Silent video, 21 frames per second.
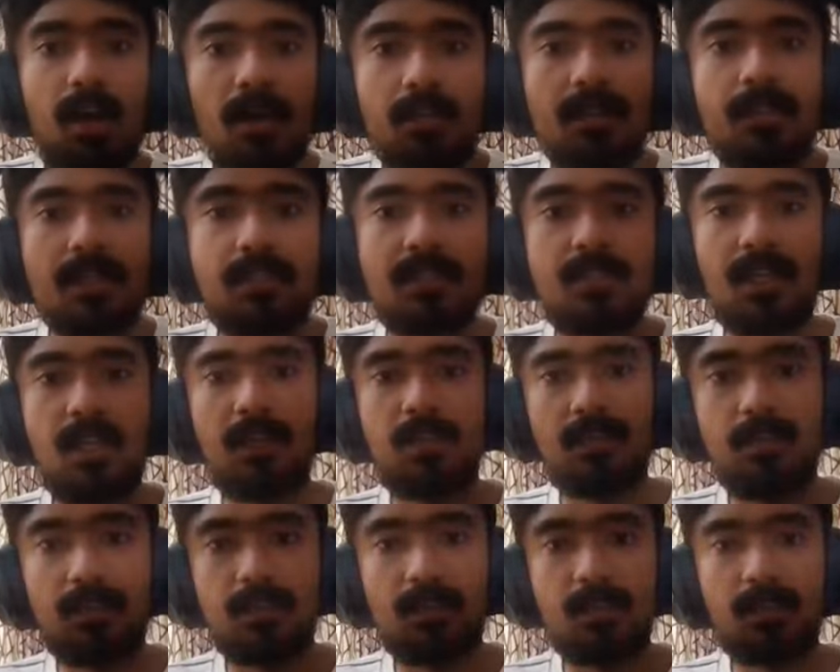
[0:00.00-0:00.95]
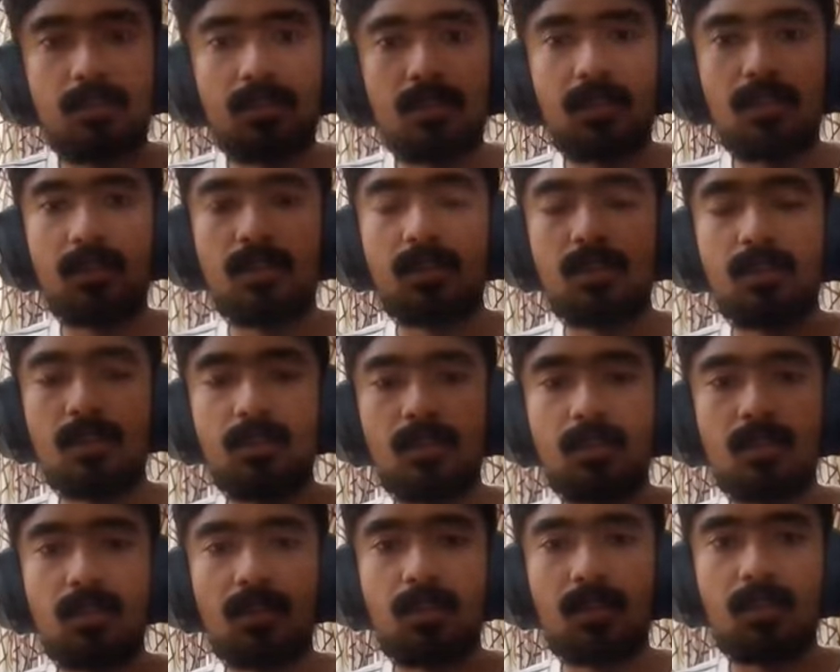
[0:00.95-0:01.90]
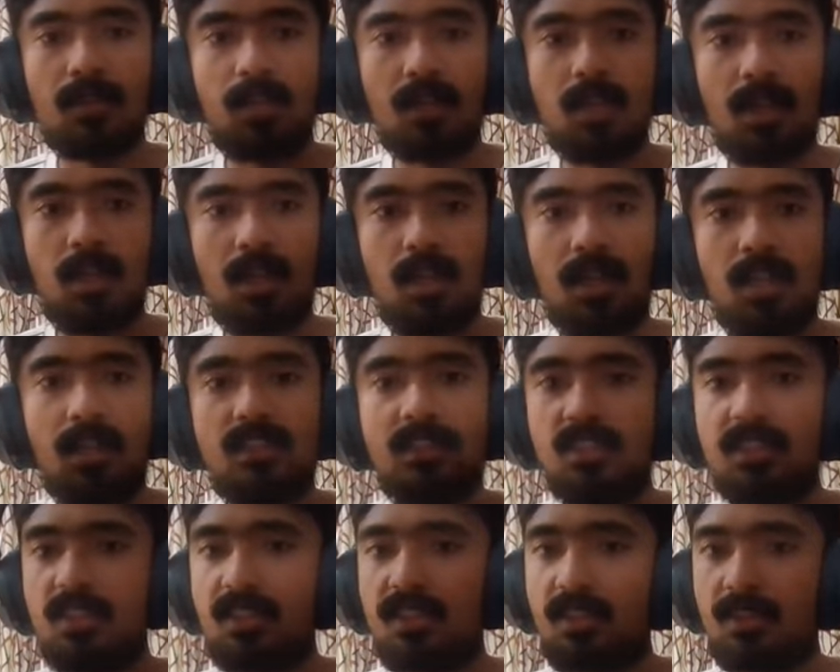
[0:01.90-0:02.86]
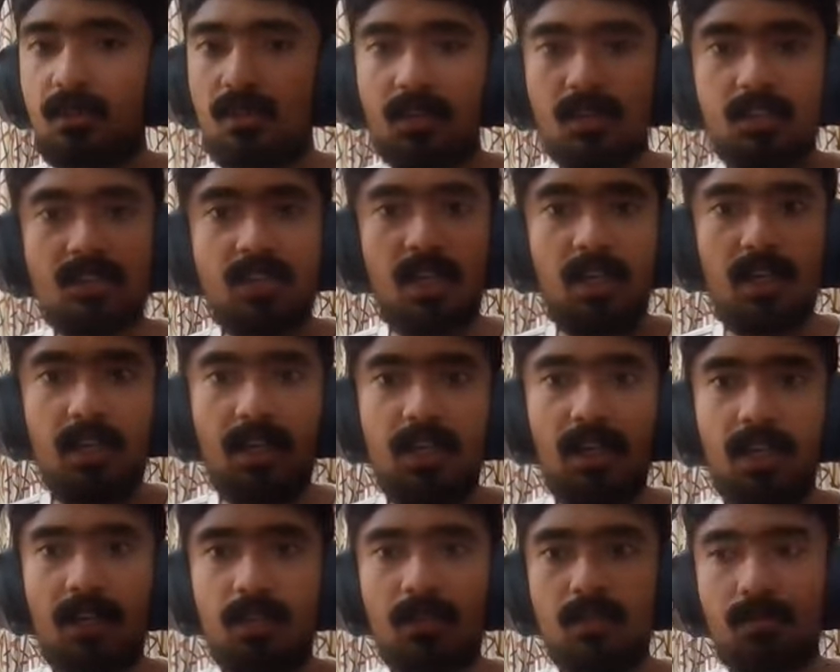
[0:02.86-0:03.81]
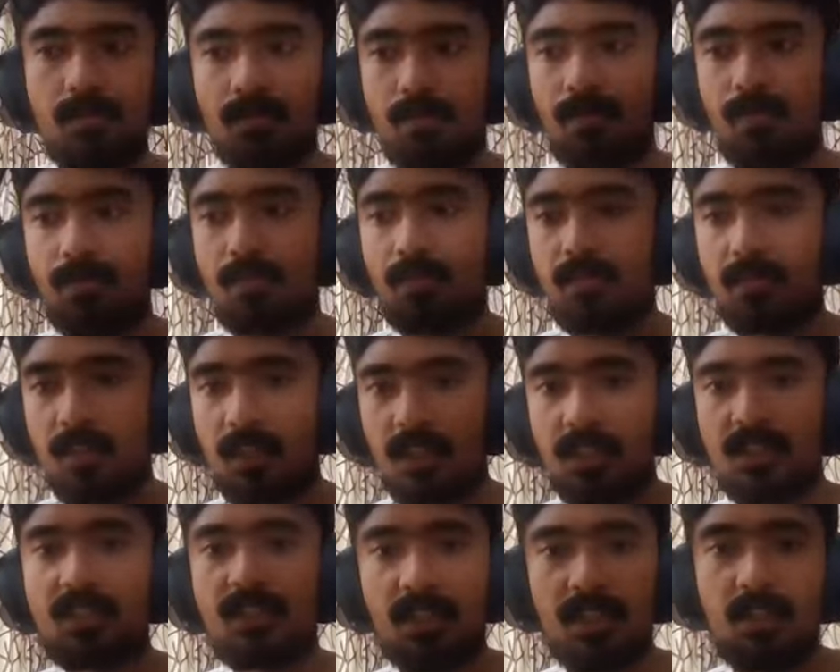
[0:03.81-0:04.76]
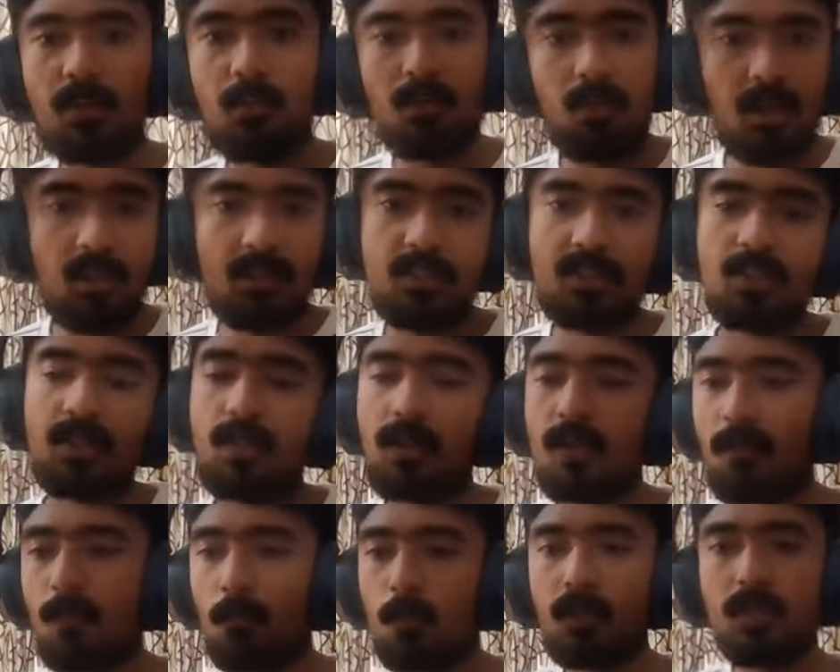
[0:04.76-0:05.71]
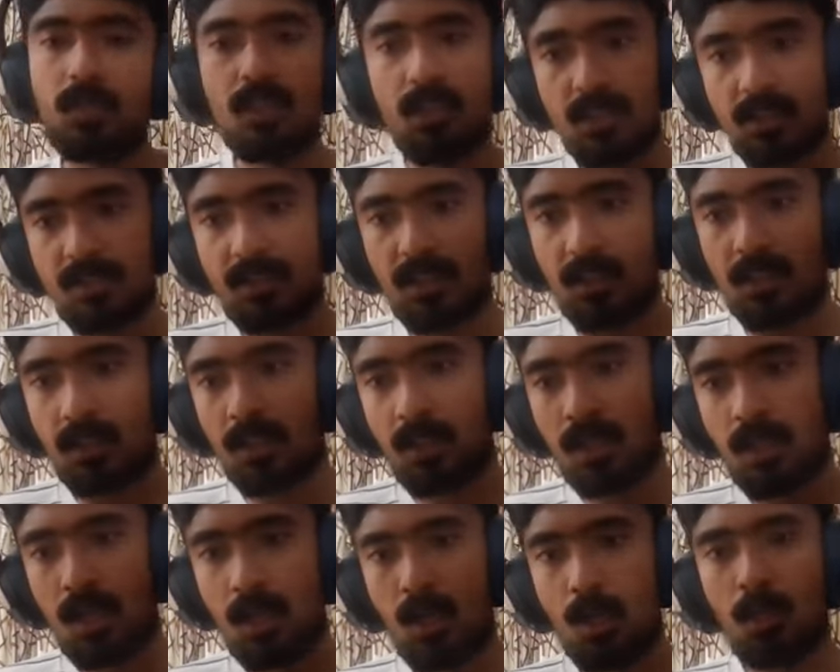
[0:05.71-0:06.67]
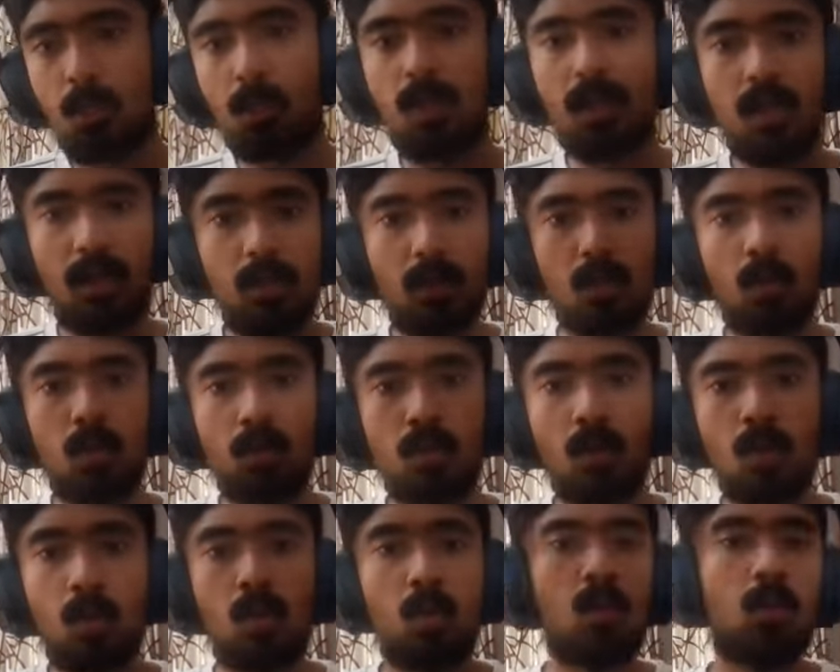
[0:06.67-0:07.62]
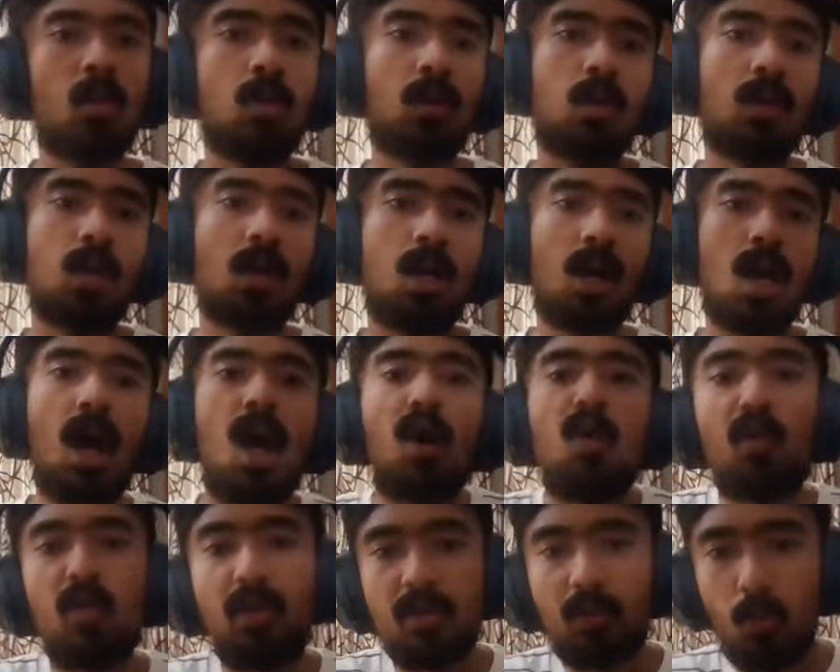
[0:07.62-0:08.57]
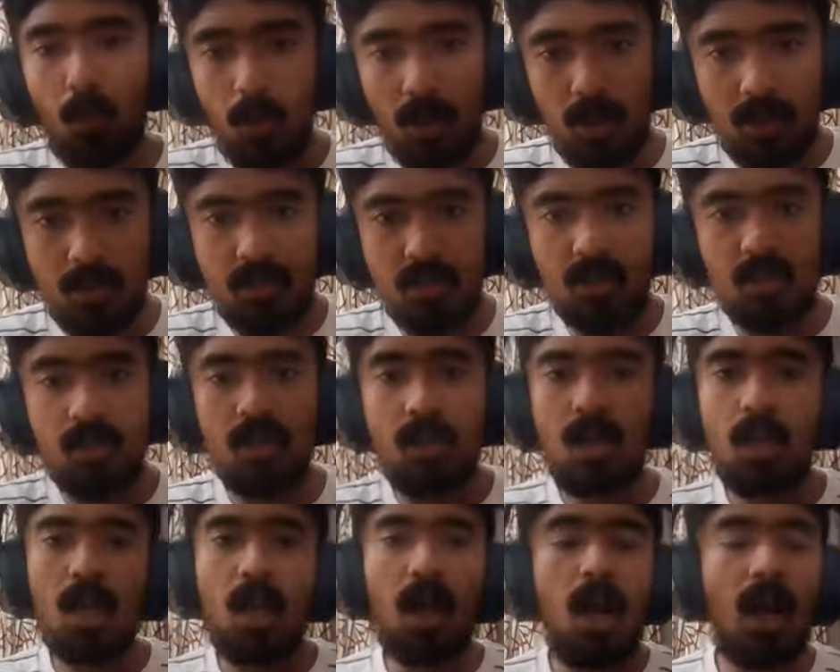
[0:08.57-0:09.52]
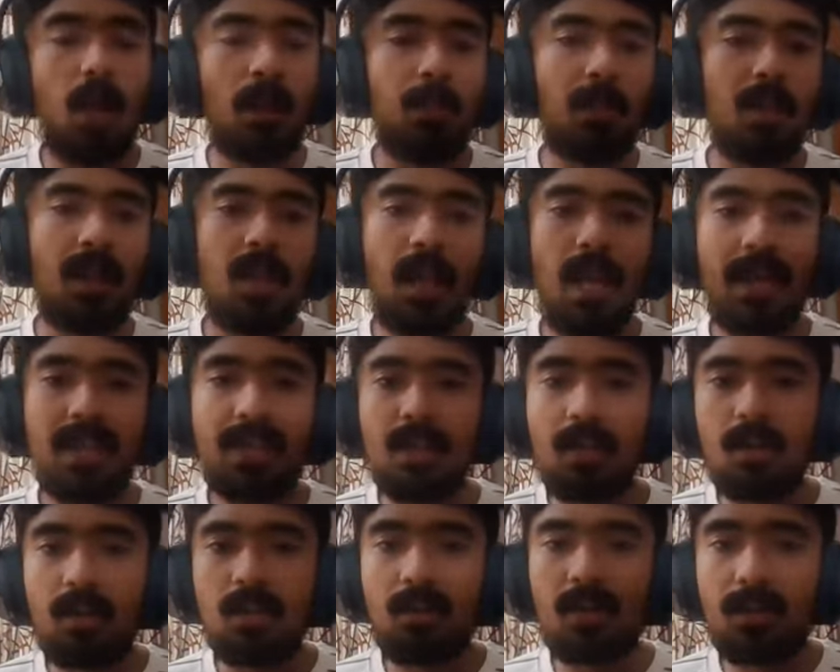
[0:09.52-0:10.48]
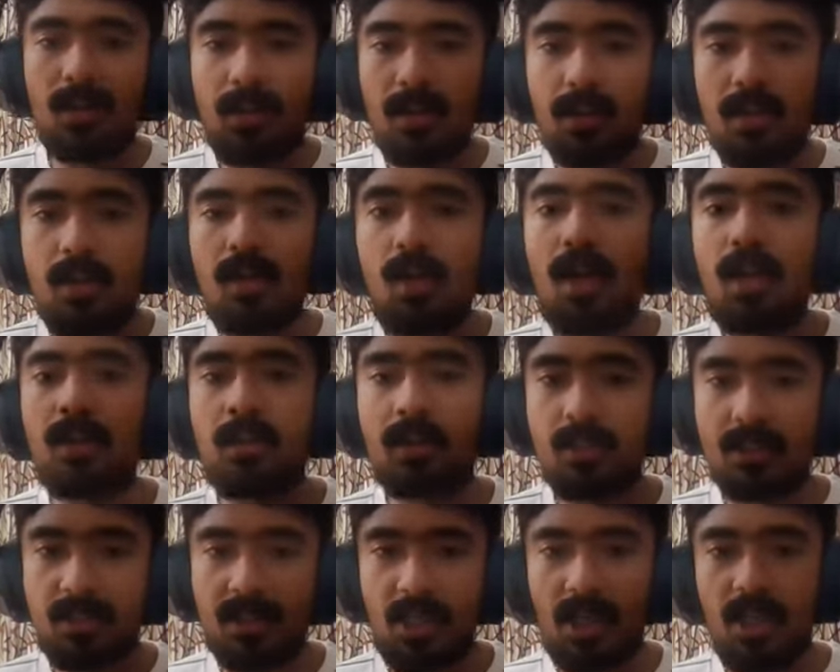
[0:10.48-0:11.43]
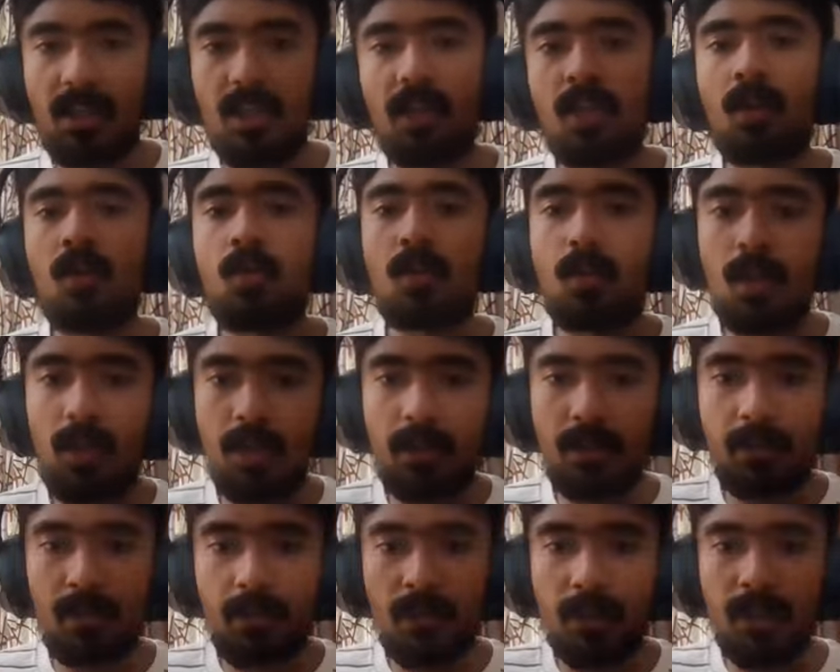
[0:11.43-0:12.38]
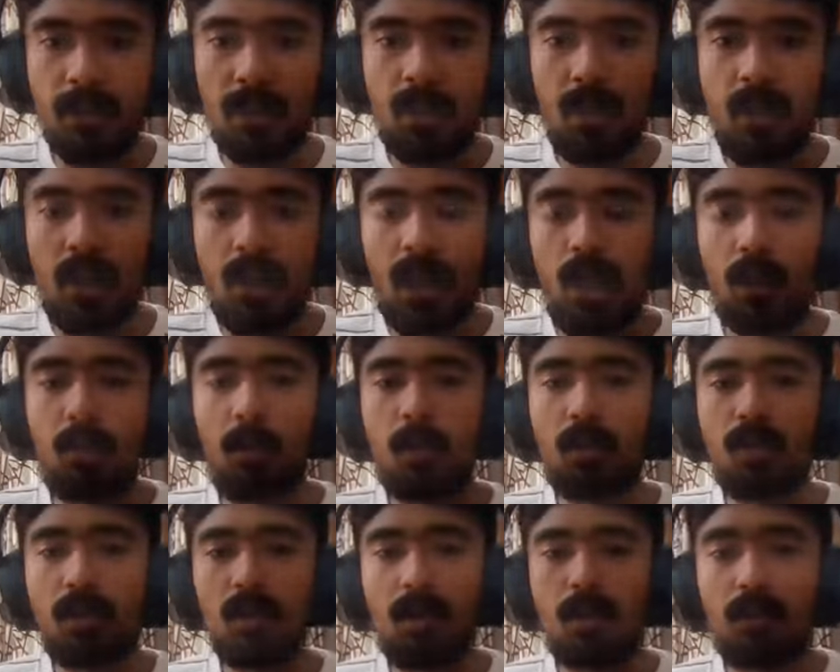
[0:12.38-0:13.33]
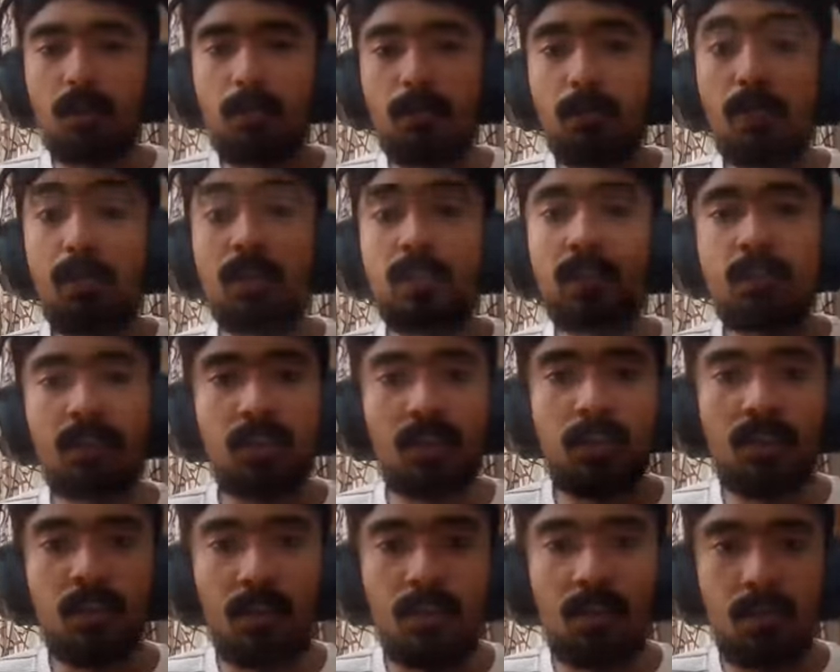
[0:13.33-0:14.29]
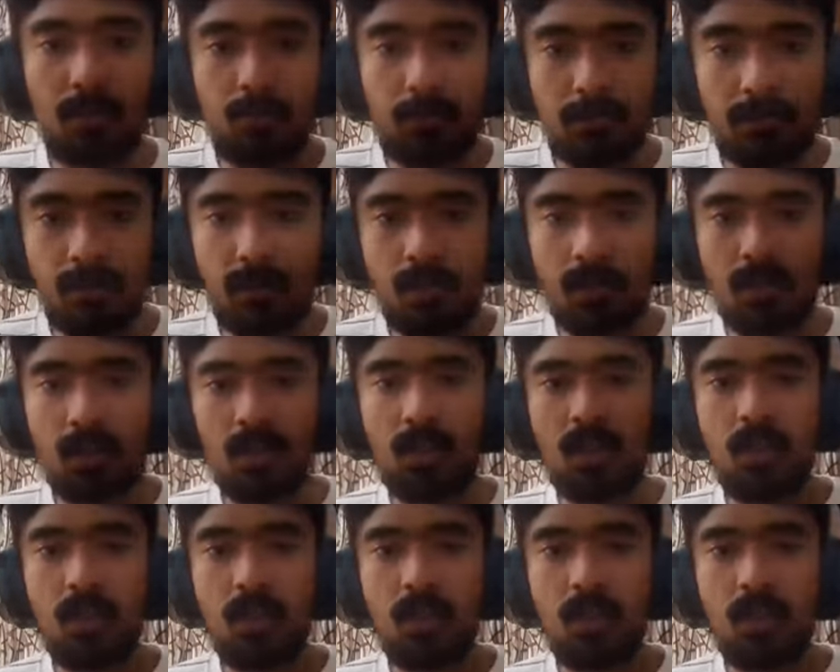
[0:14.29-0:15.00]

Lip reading: understand it. I just study that this thing works with this thing, but I don't know how it works. I may lack a clear understanding or clarity about the functioning of it,